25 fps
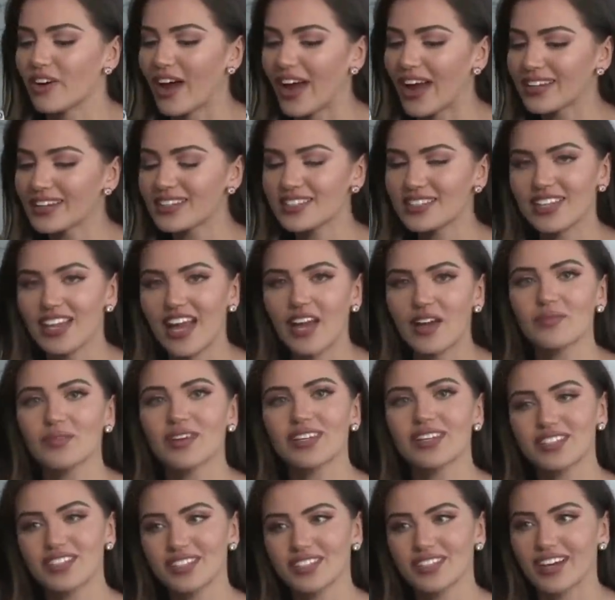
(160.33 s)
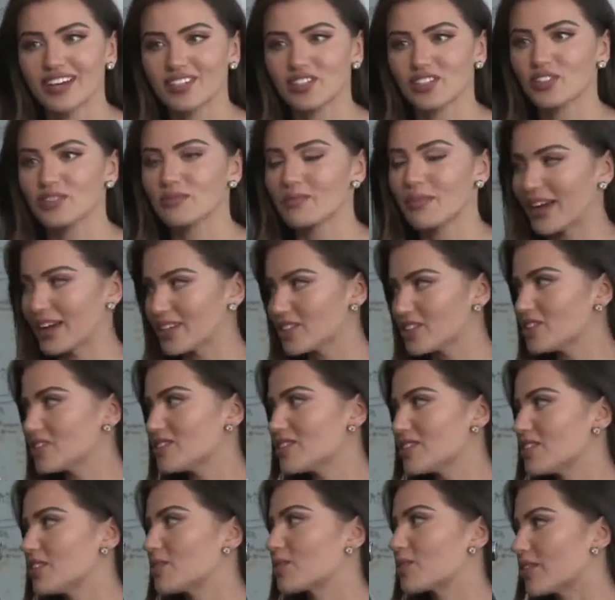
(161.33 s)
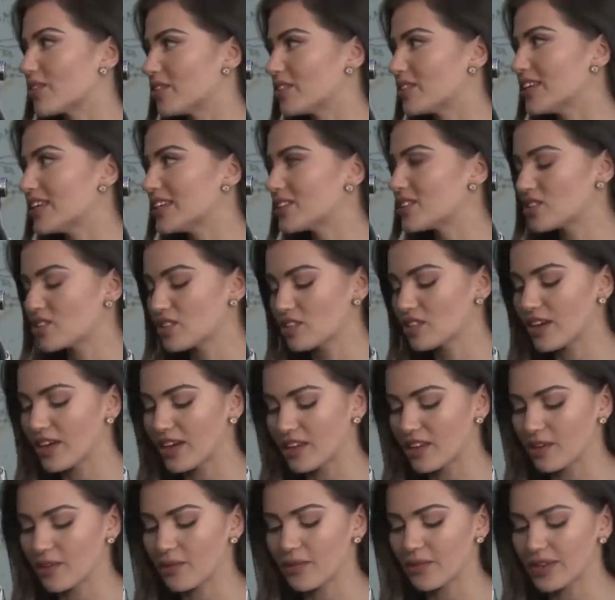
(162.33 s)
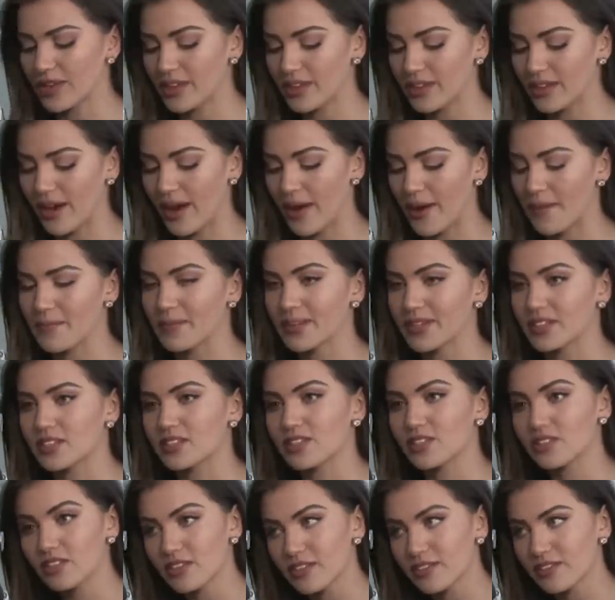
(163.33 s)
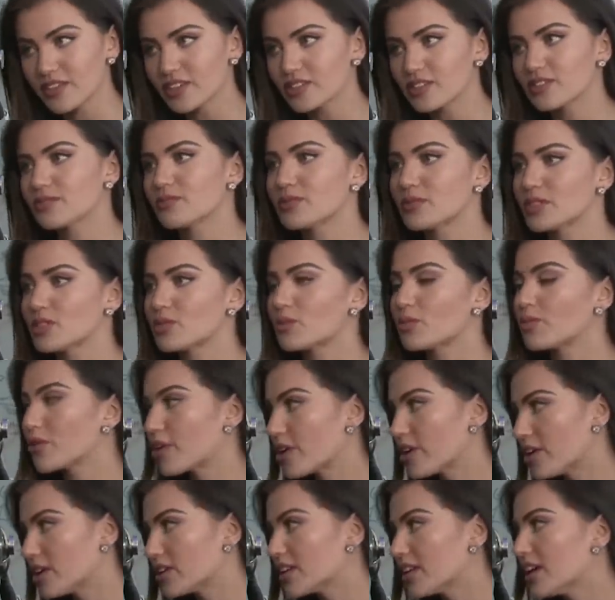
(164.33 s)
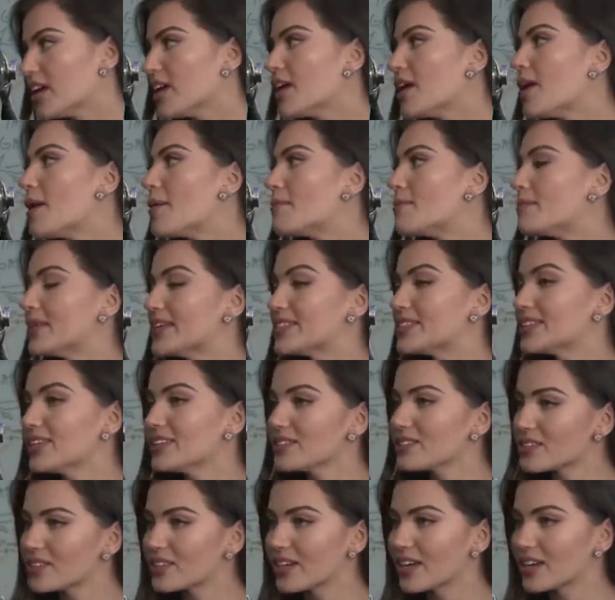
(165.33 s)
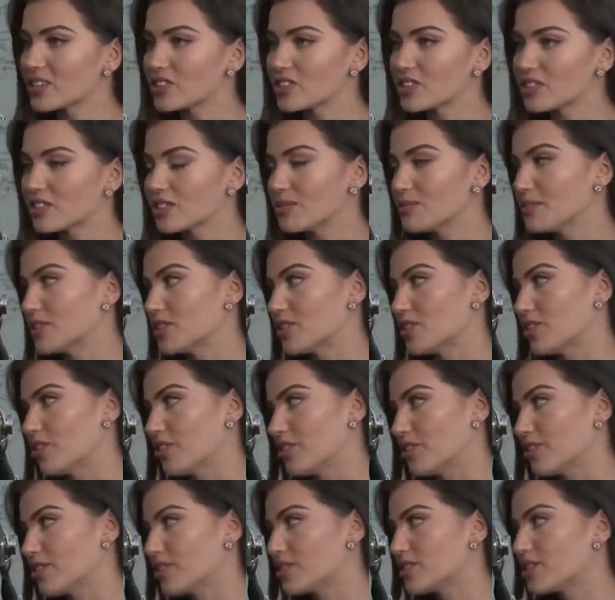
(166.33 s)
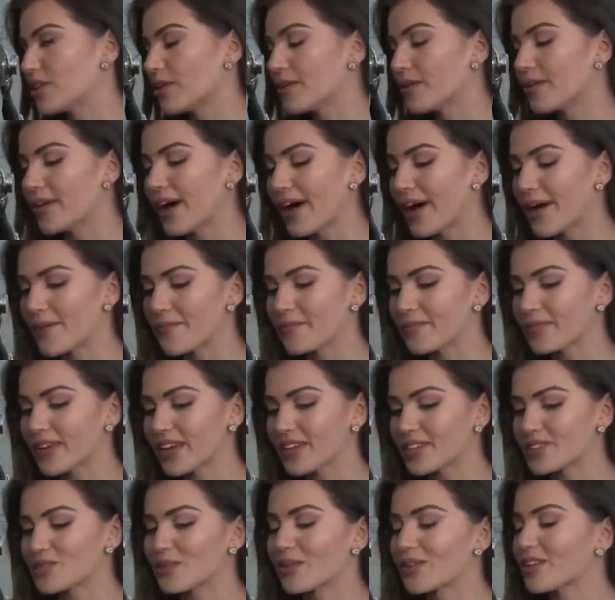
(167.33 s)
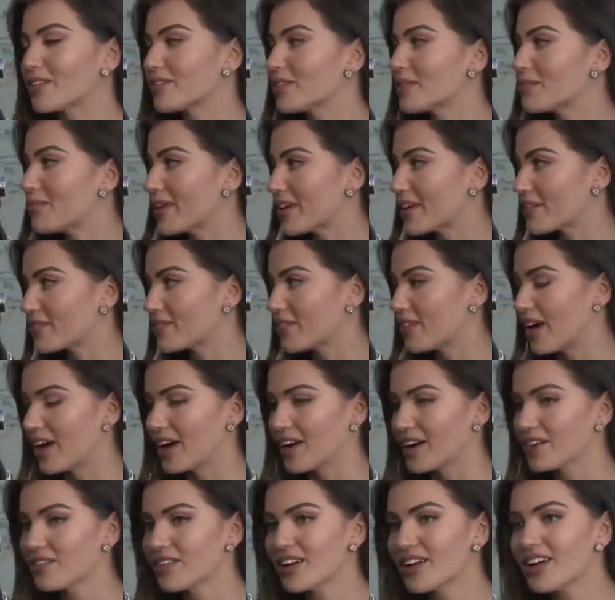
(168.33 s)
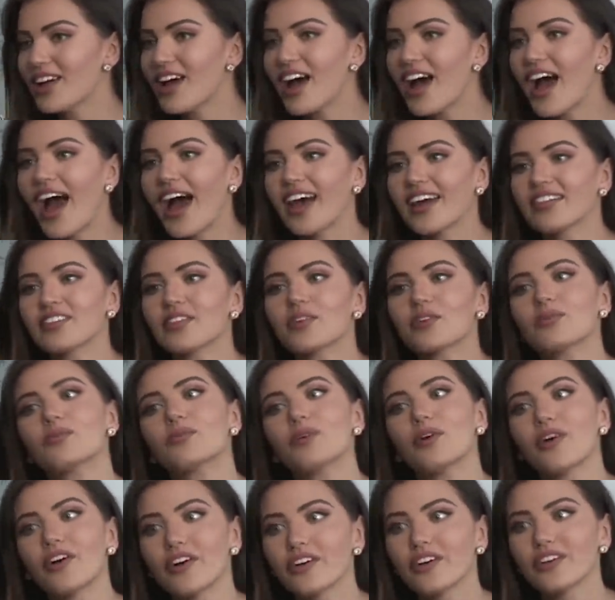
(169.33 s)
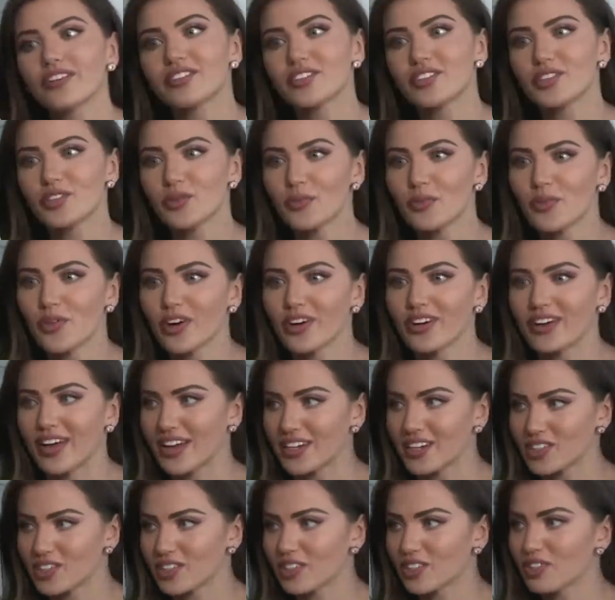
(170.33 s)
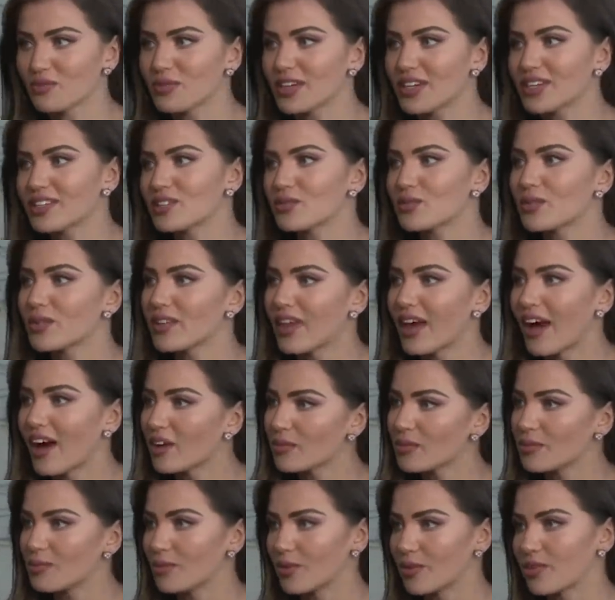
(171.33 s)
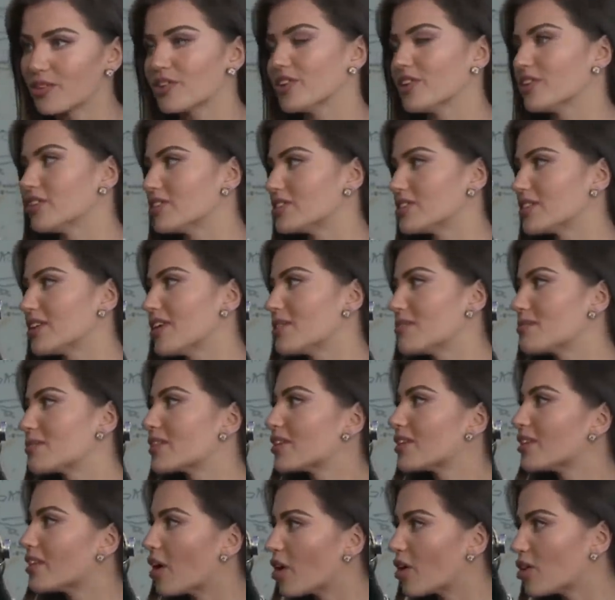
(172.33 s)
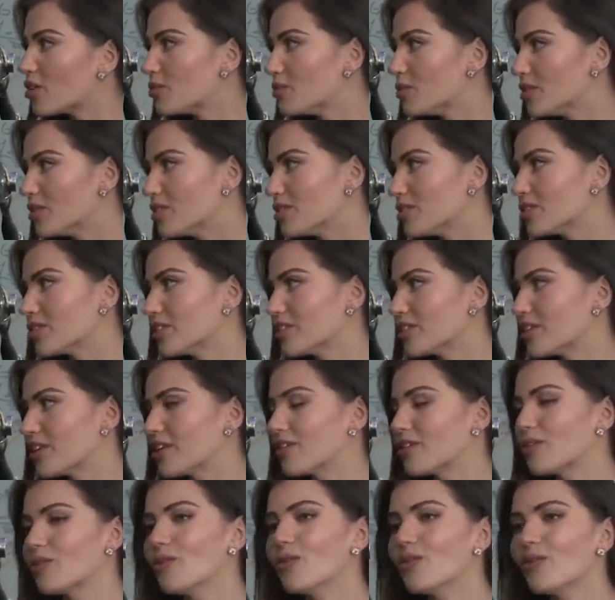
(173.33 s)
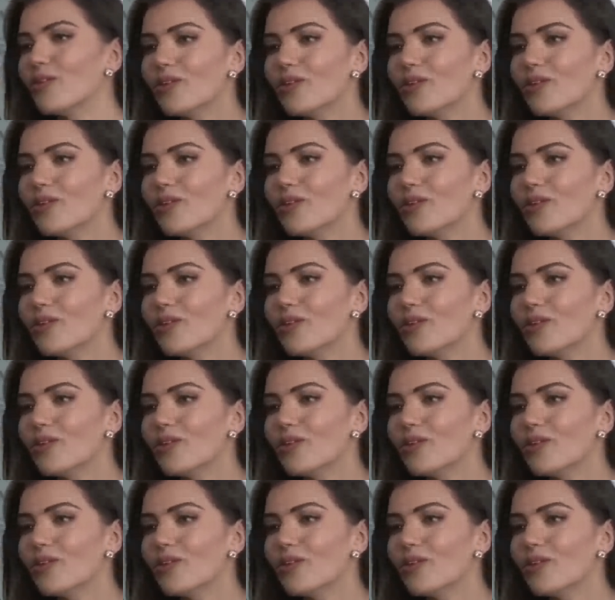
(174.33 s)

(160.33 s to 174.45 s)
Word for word: Grand Slam international pageants in the world. It's mm-hmm. together with um, Miss Universe, Miss World, Miss International, and Miss Earth. So um, mm-hmm. it's one of the big 5 mm-hmm. And the word supranational means without borders, um, global, ah. you know,